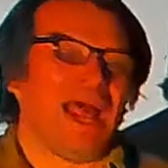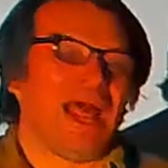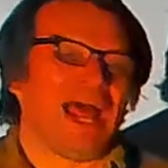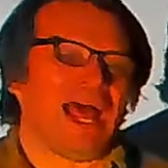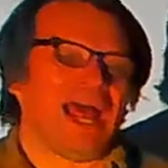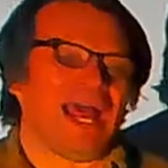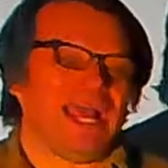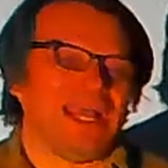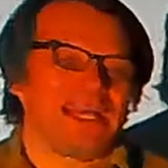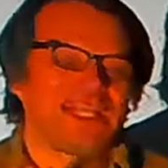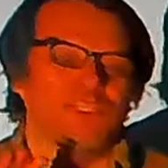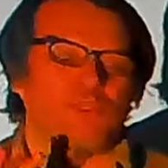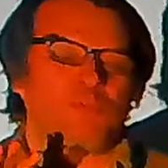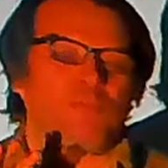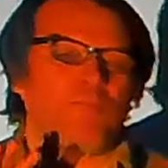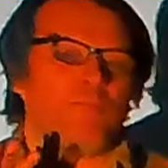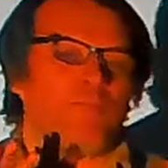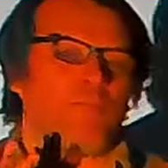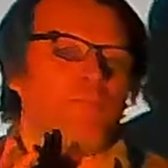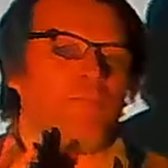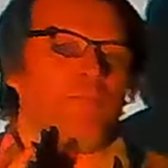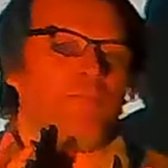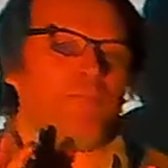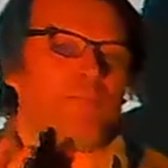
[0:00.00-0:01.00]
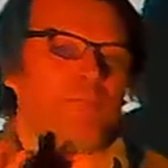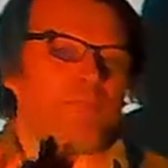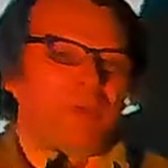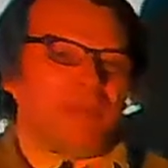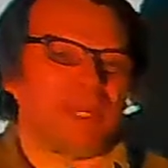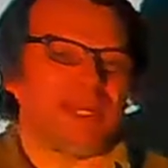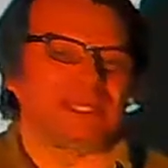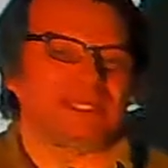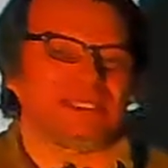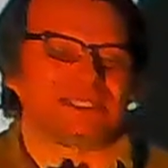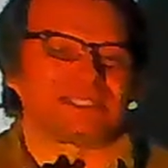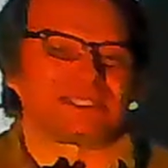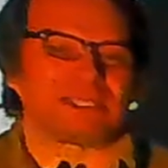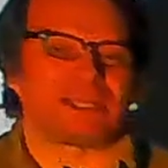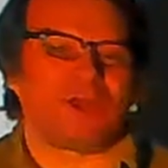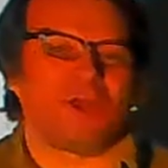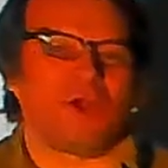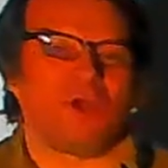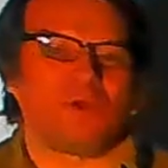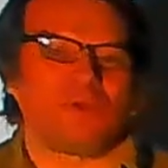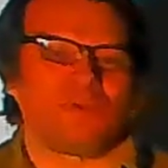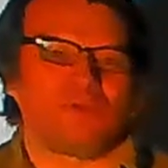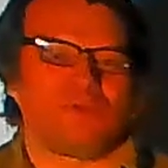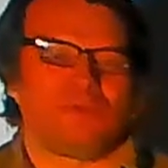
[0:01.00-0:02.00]
It's based
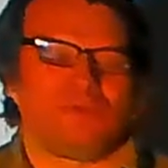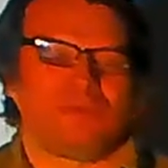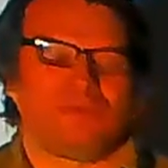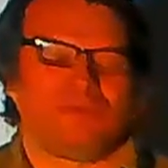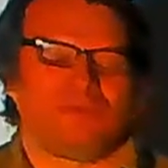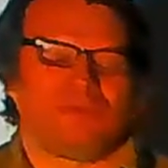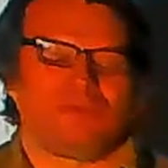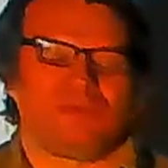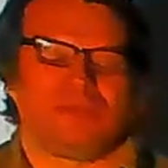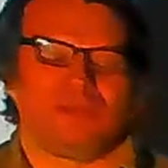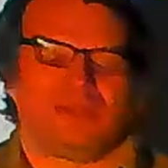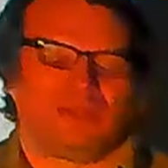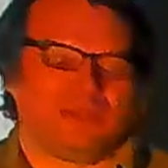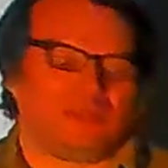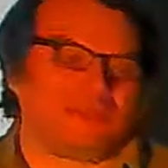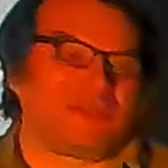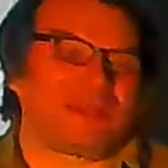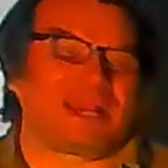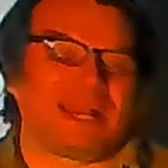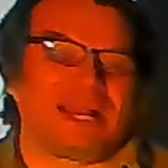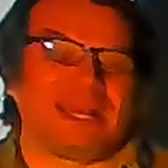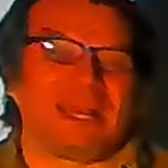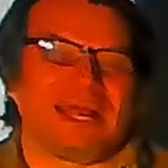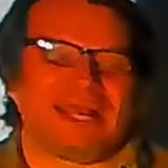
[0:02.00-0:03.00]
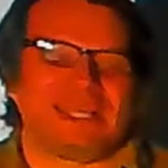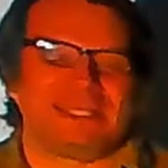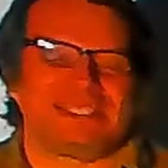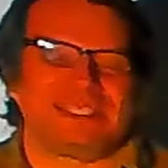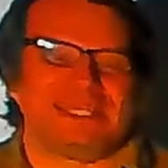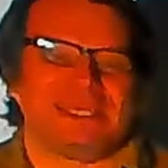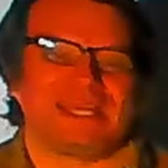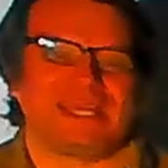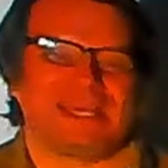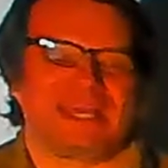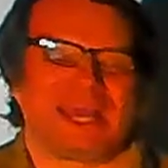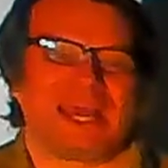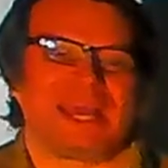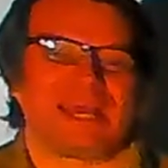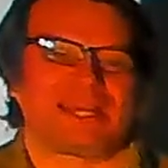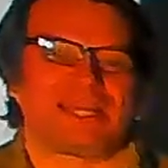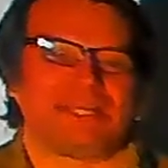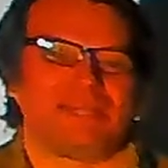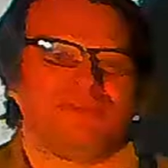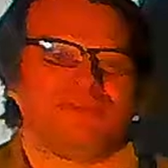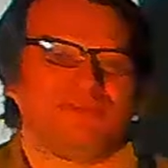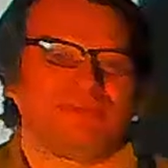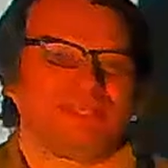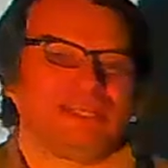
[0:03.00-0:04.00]
on the classic
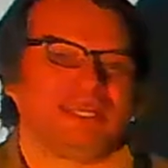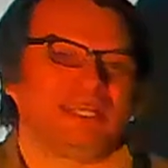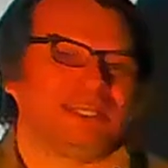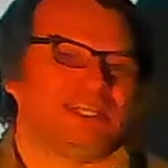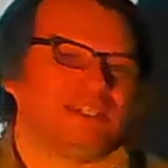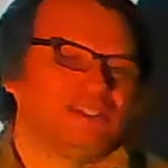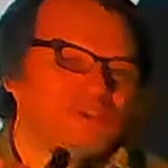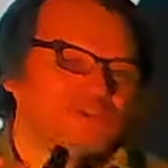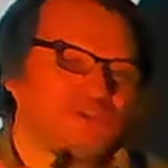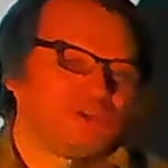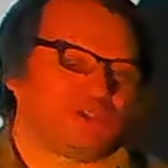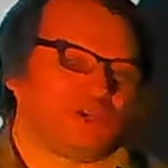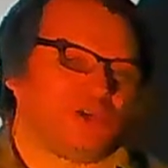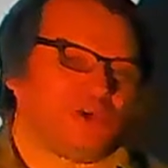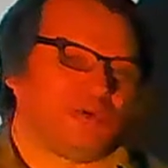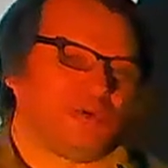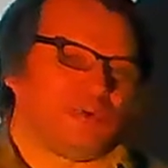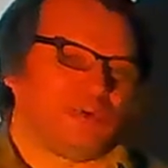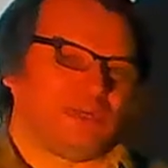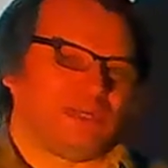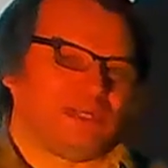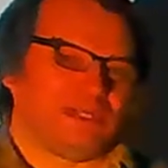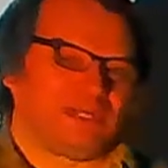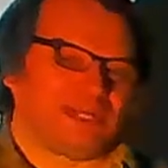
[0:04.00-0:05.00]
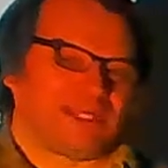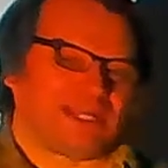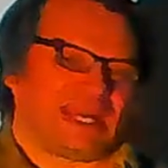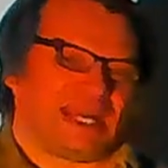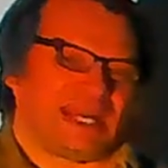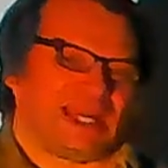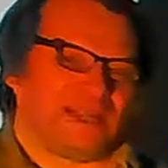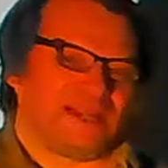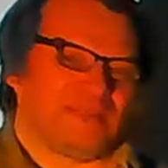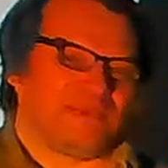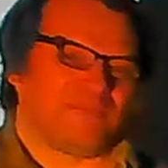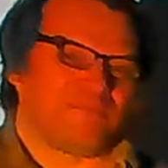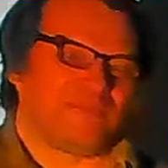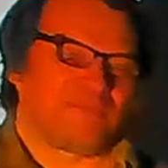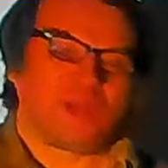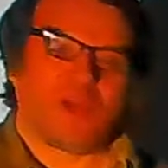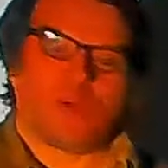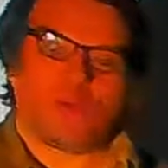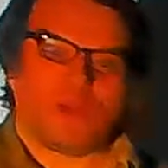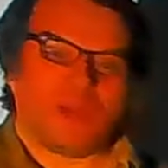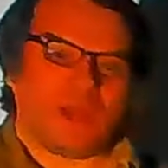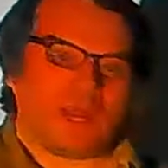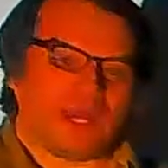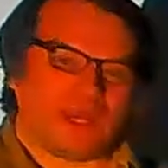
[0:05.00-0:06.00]
activity show and tell,
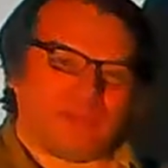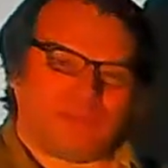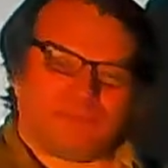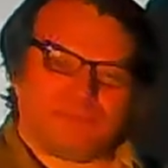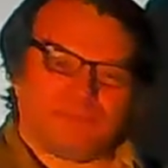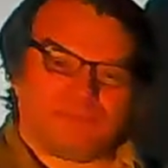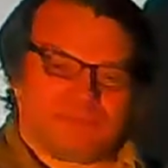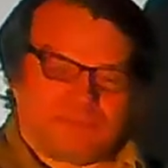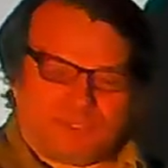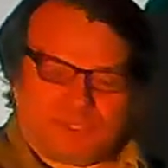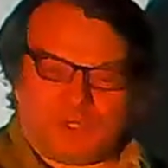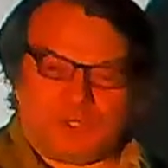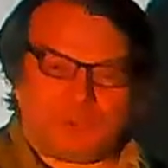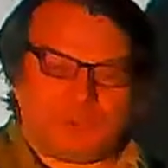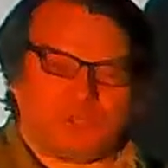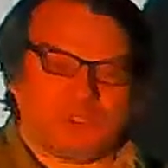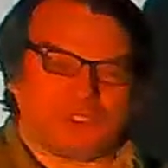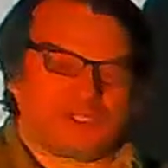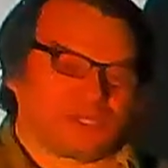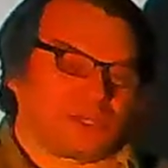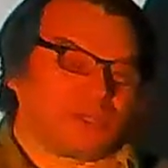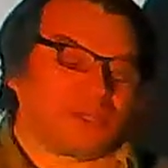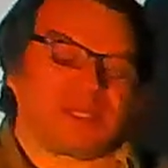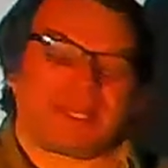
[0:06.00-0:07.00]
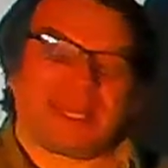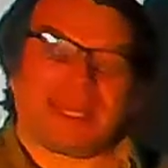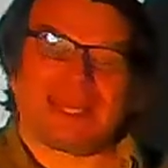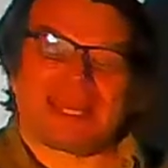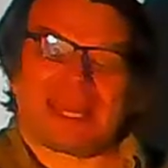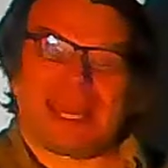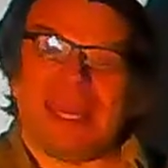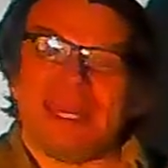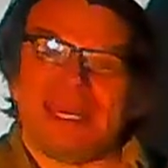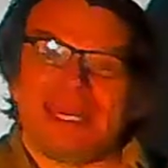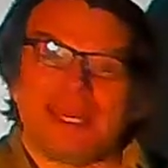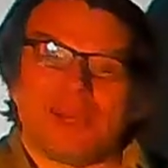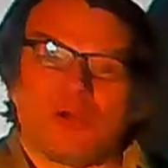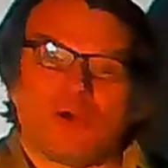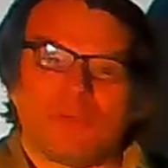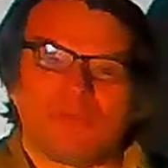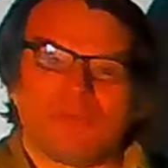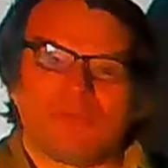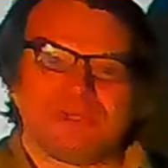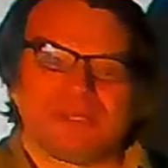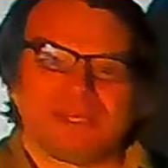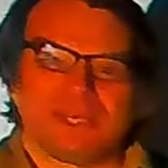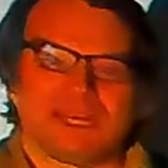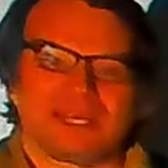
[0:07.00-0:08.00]
where students could take any
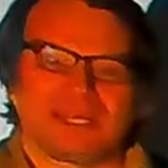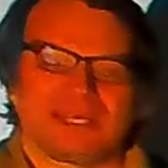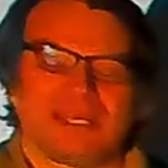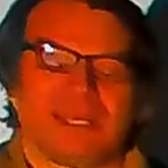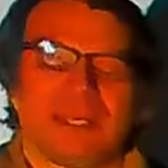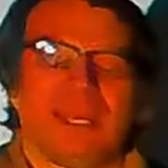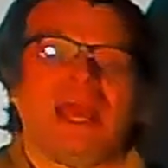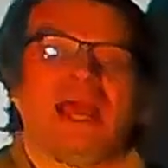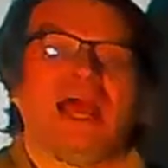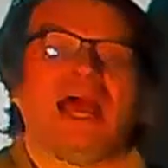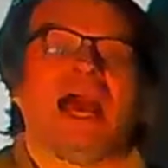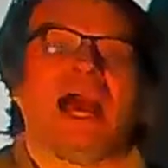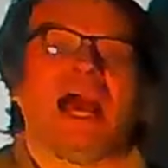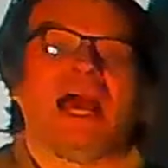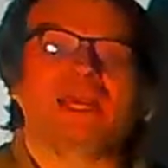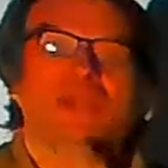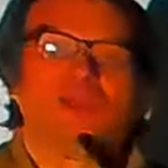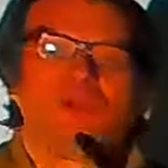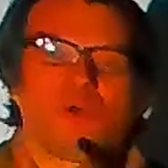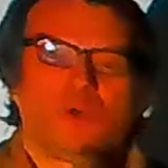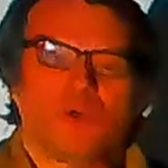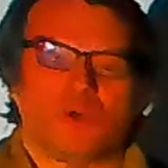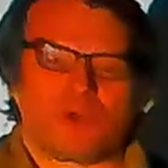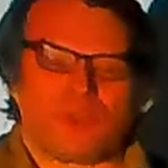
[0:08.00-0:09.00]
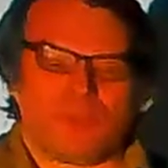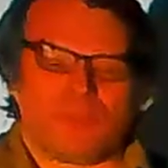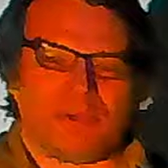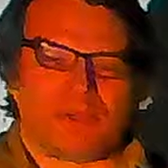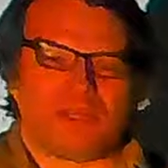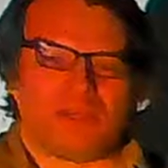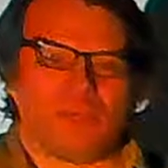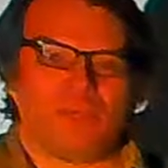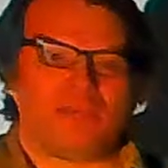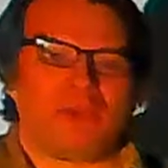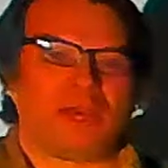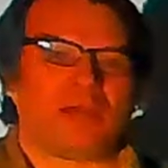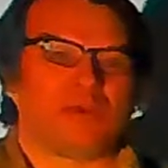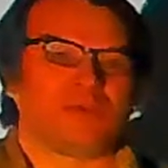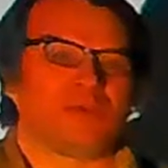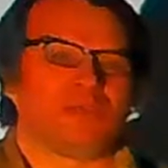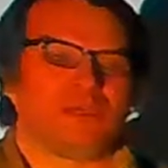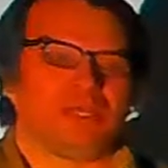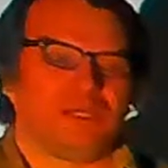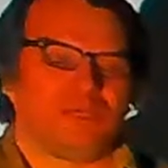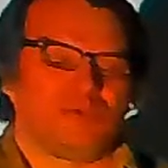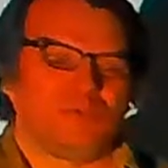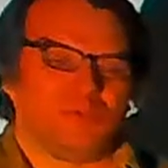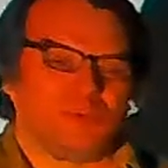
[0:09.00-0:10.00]
object and talk a bit about
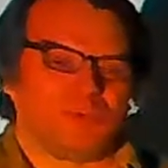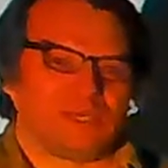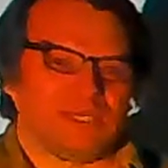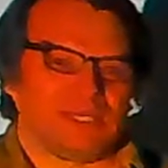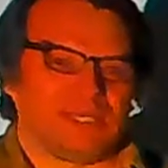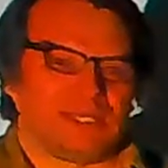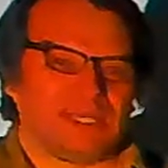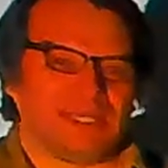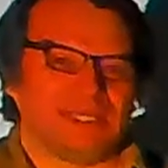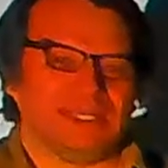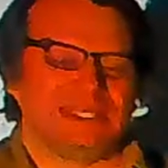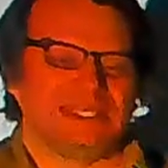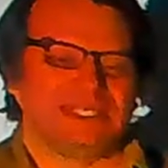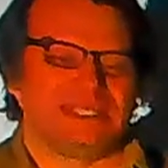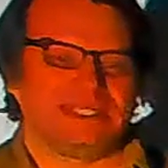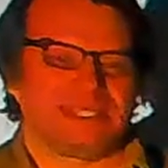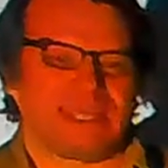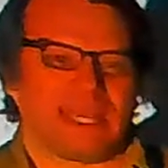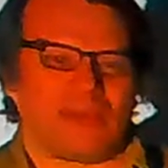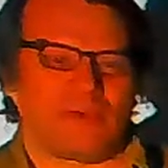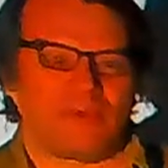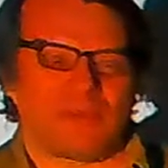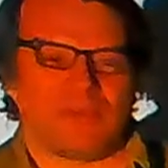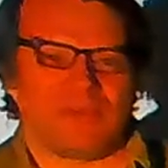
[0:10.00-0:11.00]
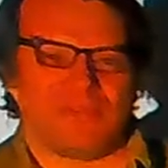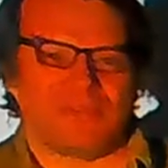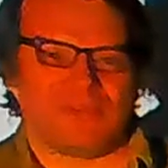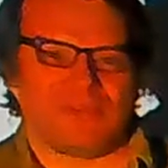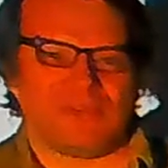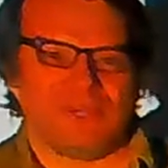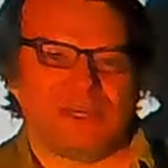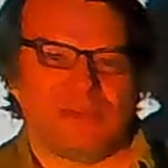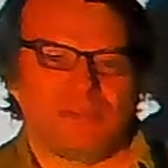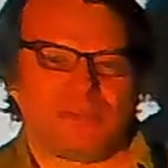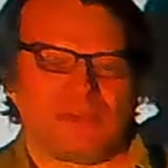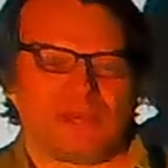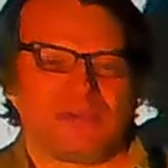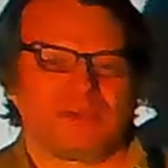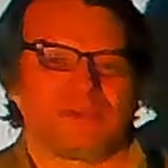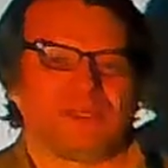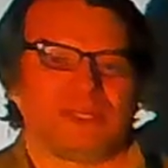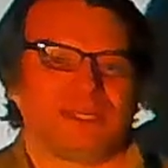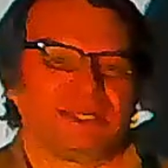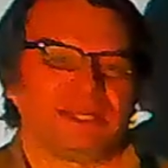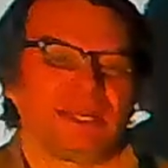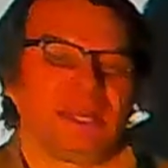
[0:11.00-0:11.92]
it, what it is, how they feel about it.